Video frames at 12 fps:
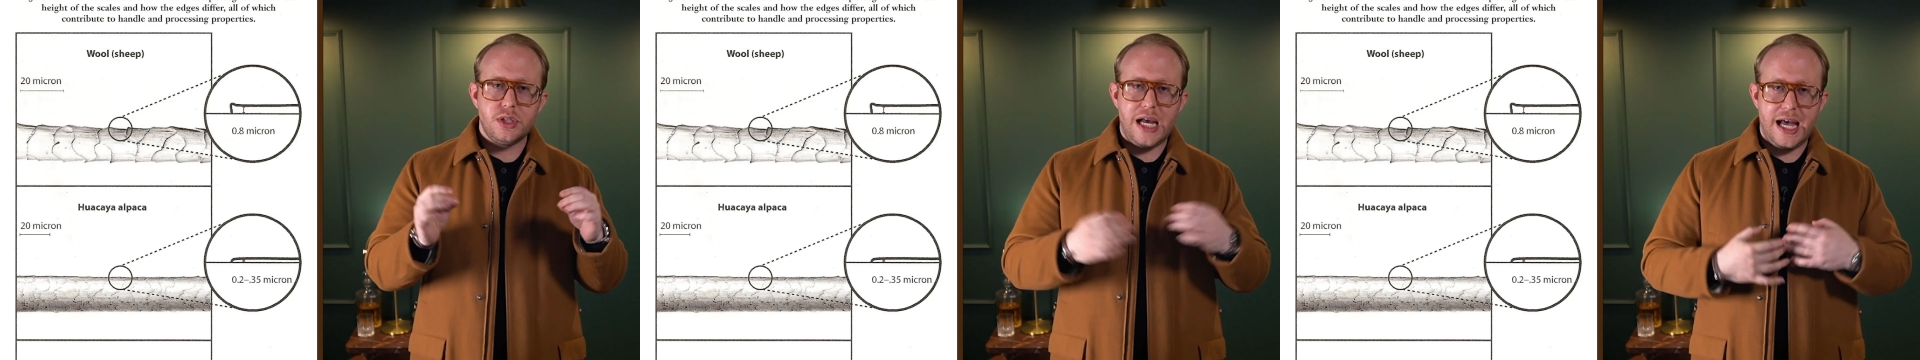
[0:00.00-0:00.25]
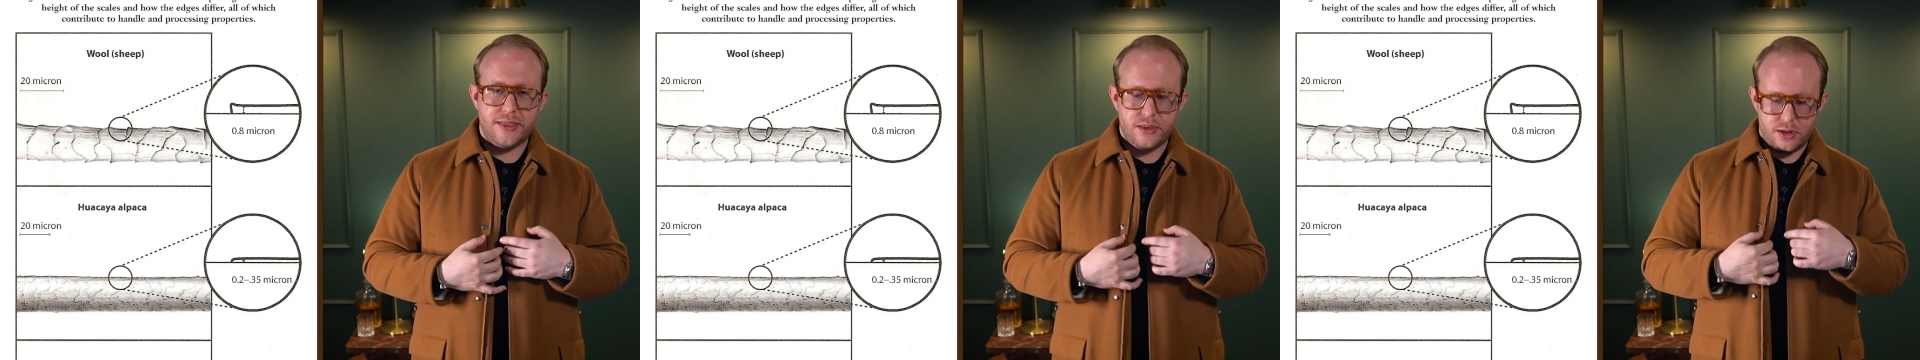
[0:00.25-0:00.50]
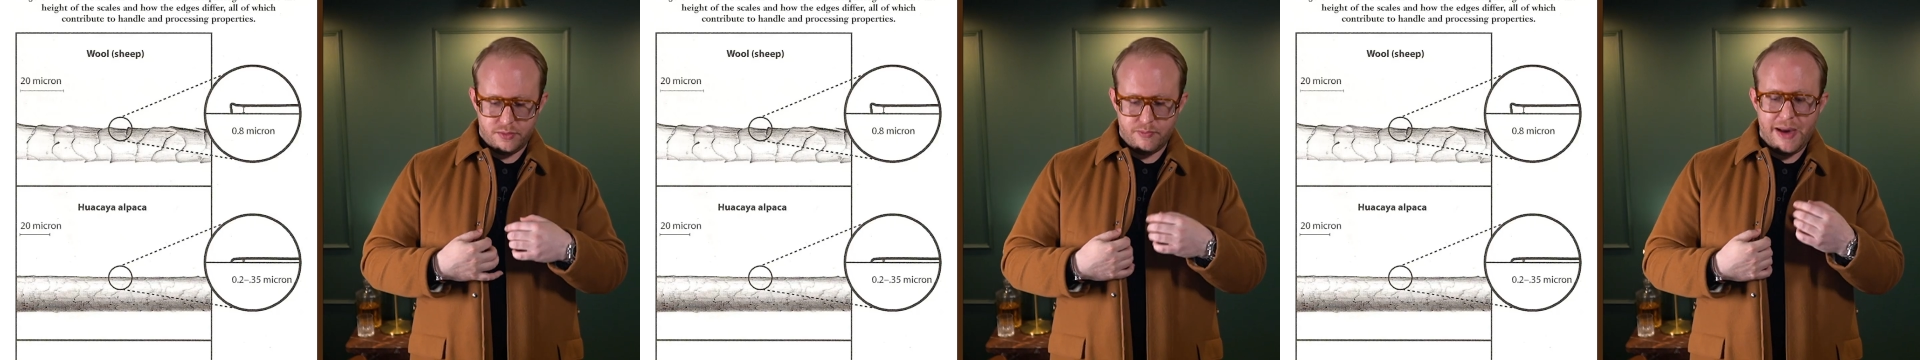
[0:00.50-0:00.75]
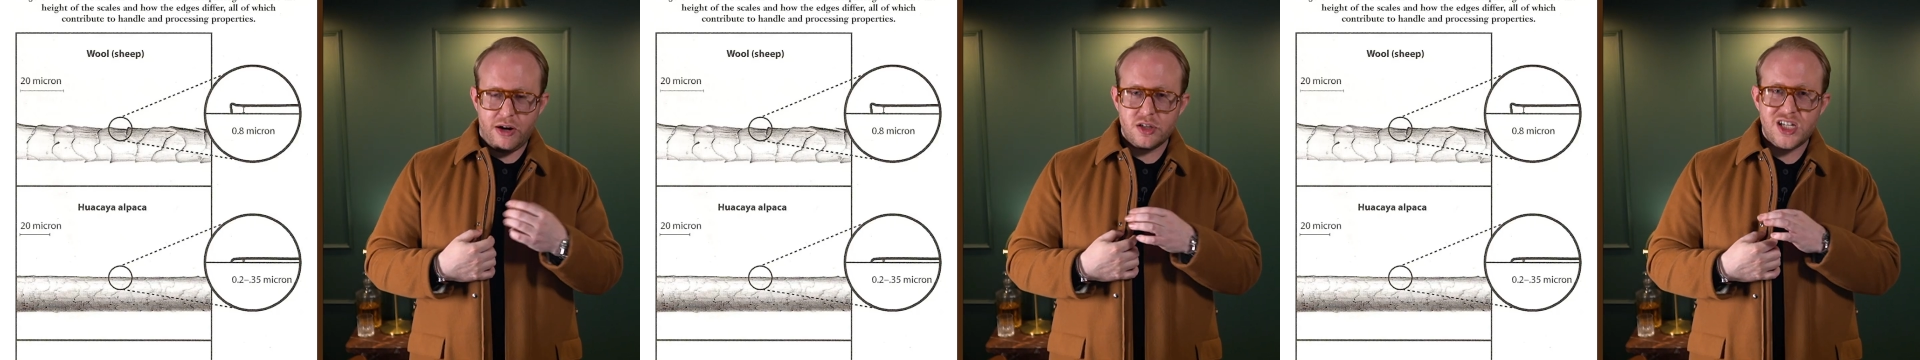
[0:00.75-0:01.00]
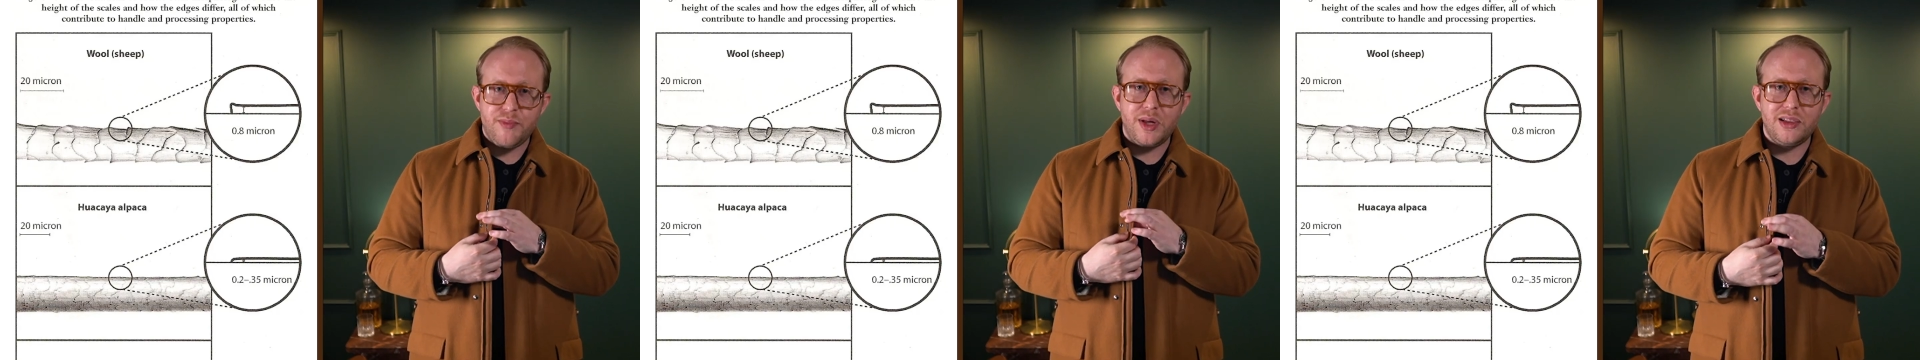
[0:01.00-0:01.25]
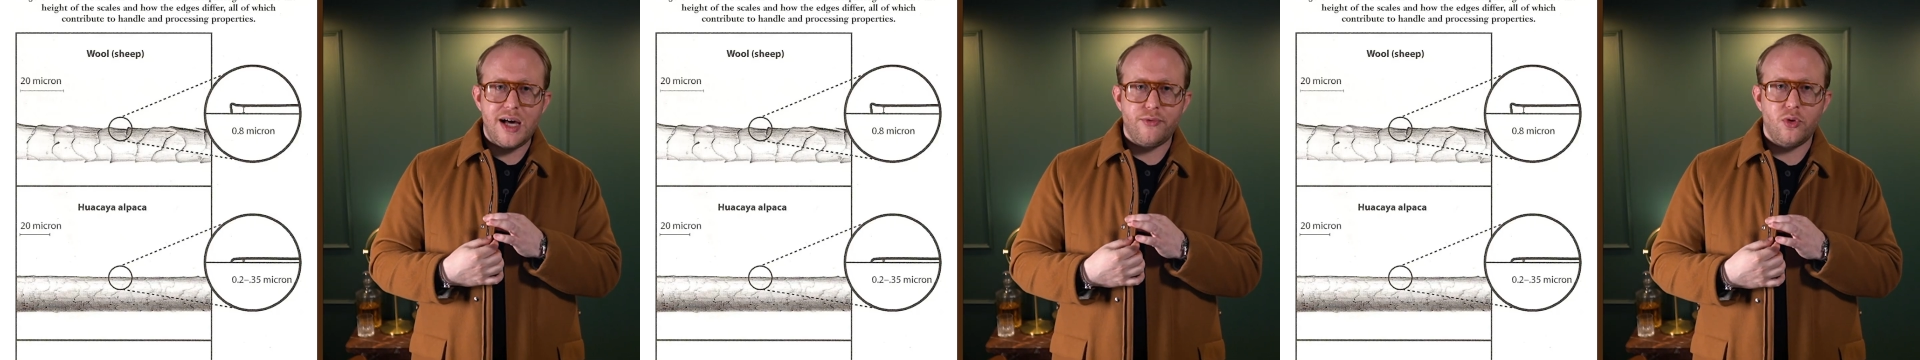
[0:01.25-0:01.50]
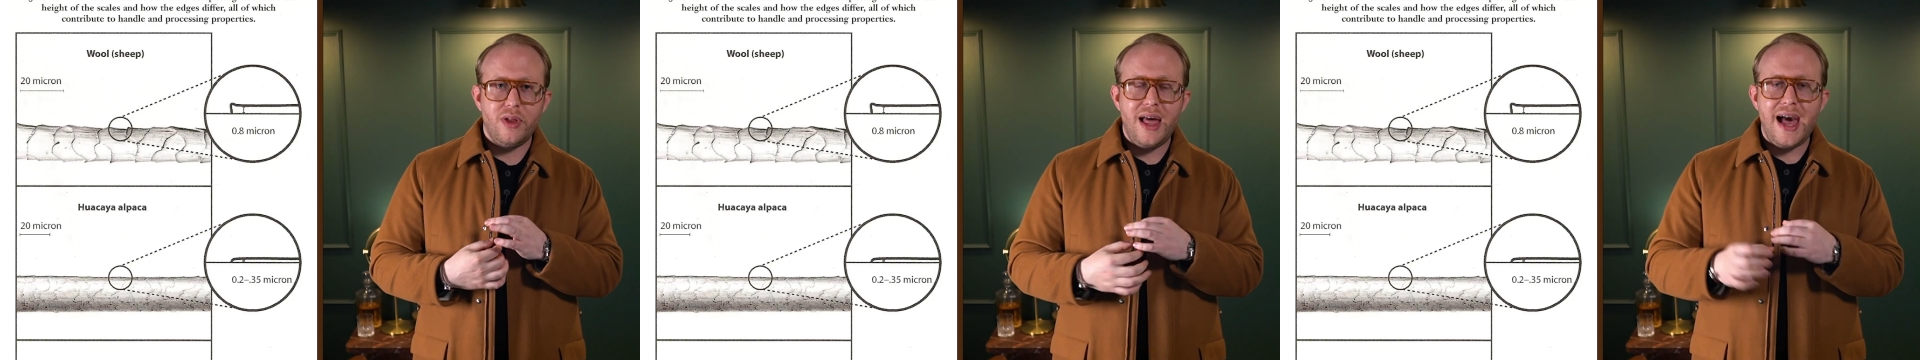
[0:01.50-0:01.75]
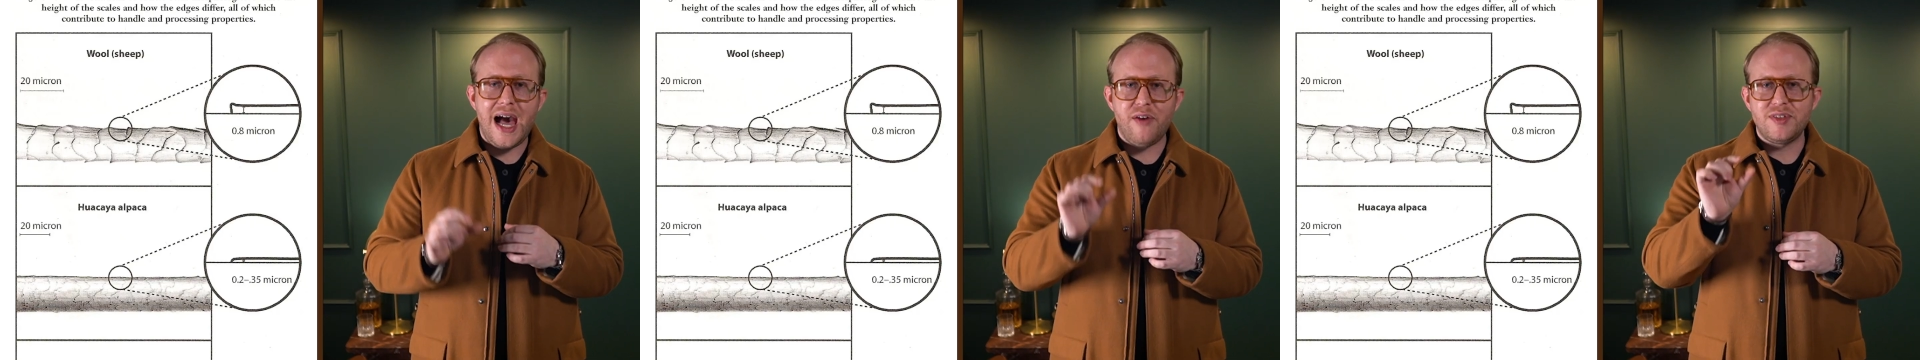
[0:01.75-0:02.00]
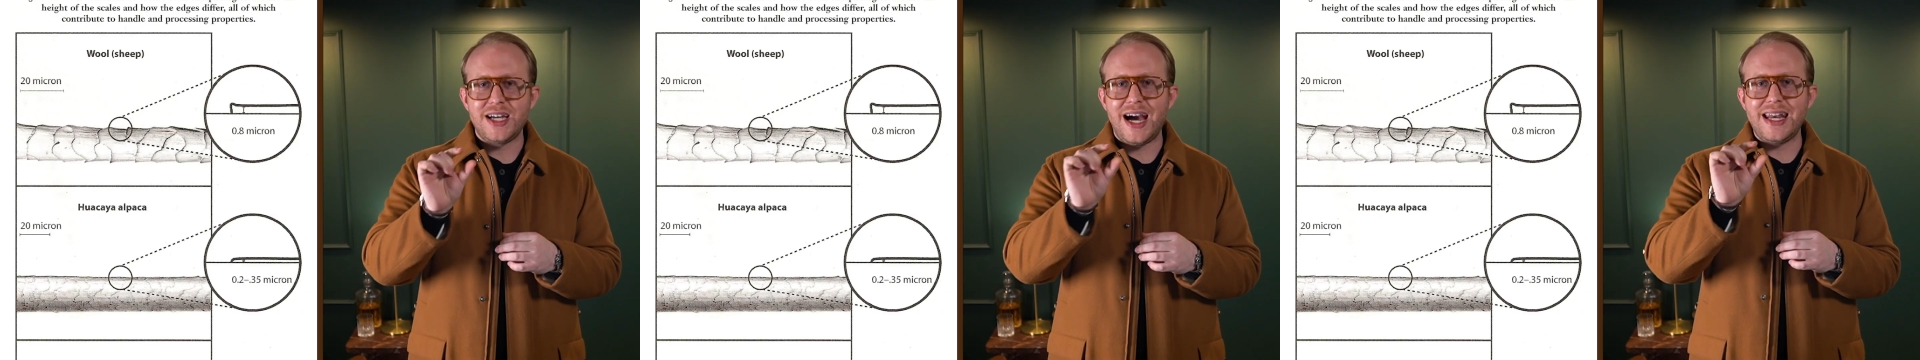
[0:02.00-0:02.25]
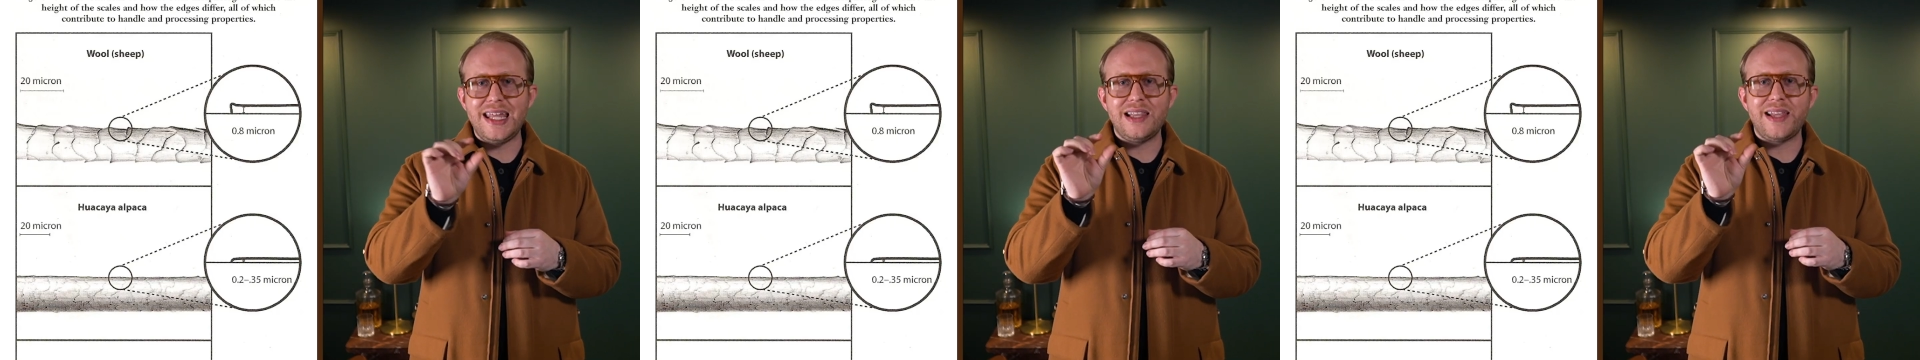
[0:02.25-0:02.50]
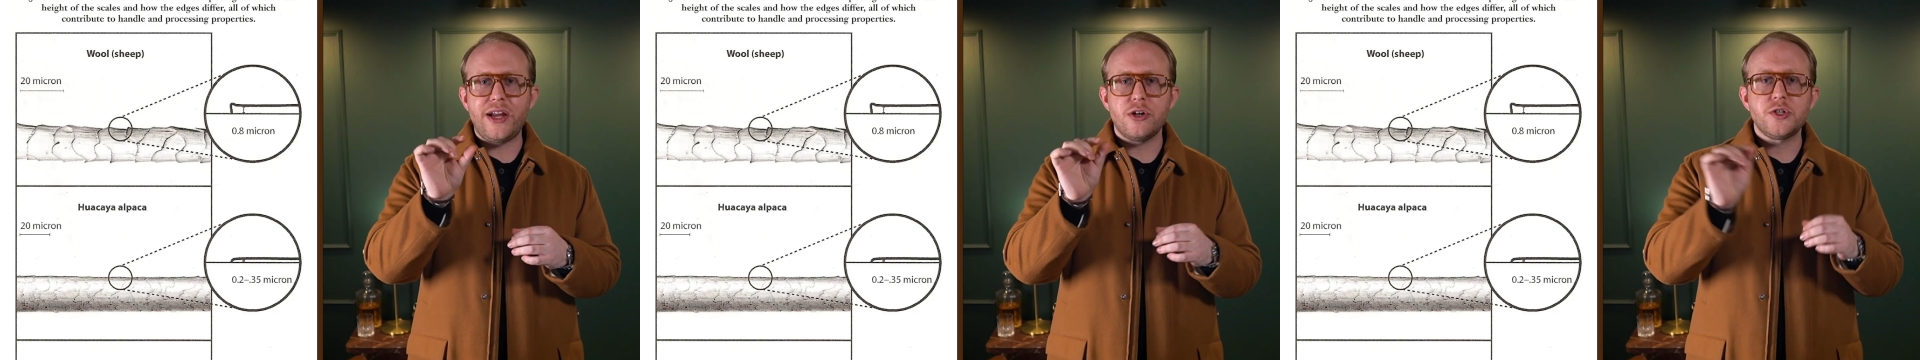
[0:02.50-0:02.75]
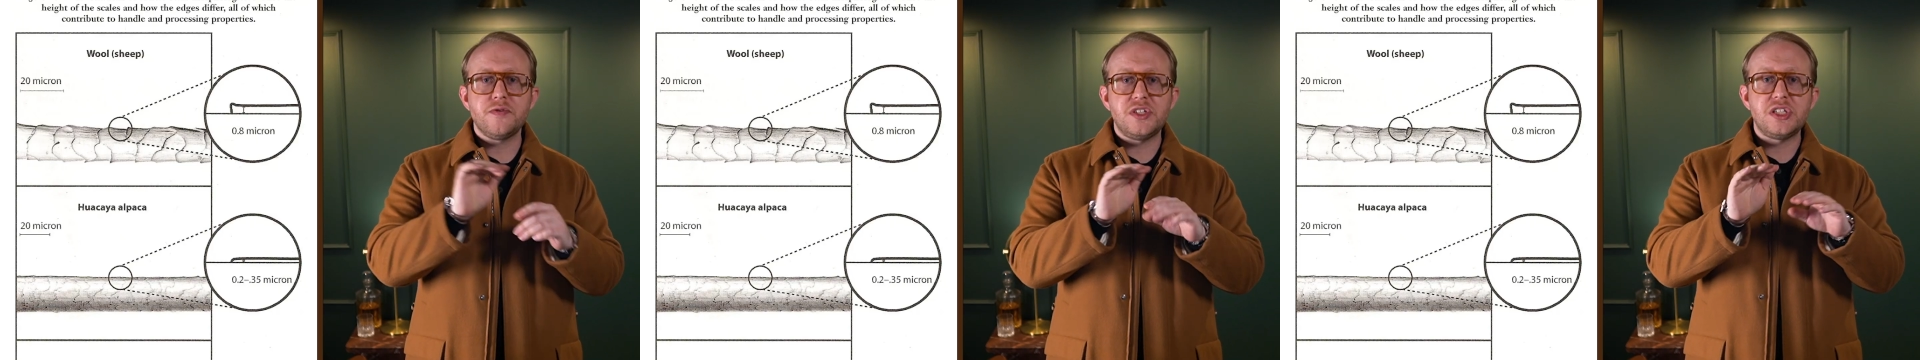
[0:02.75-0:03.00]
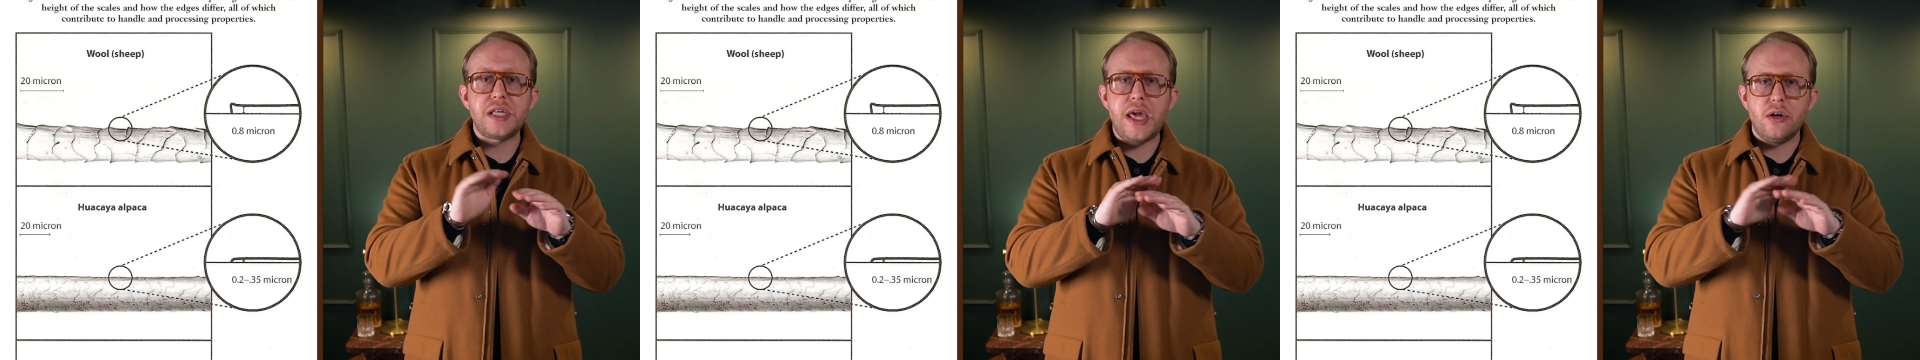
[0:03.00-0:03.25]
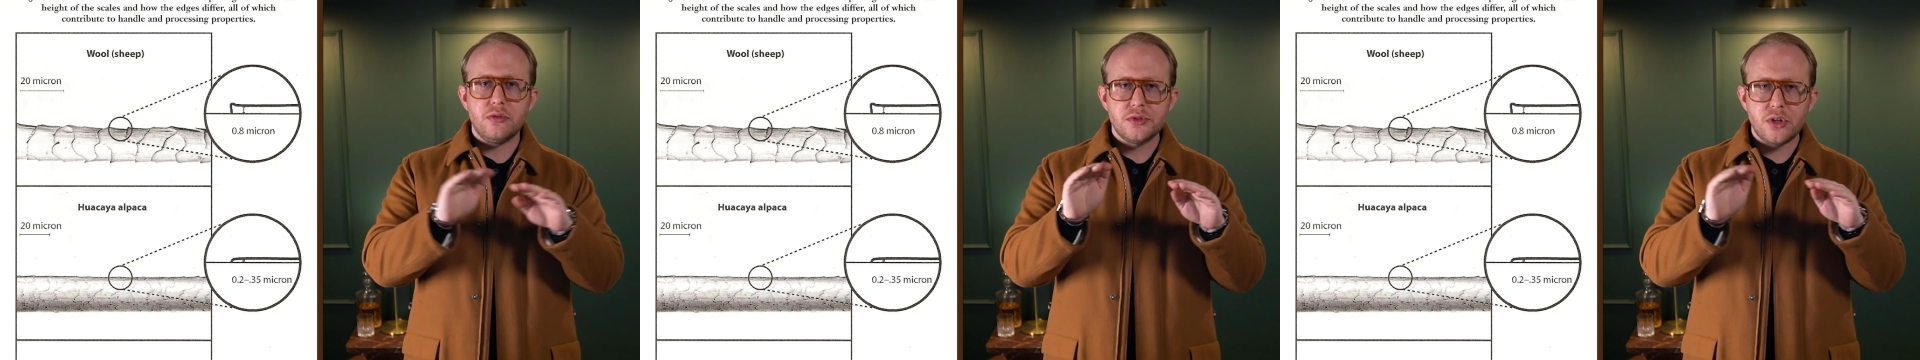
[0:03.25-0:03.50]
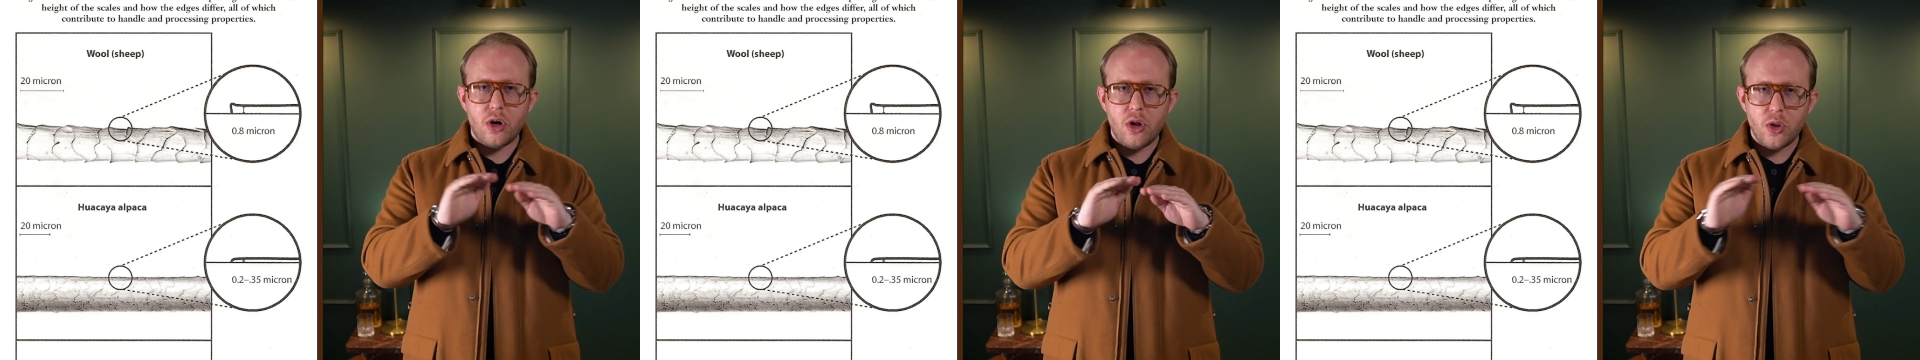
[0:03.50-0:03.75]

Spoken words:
at the microscopic level have tiny layers of scales all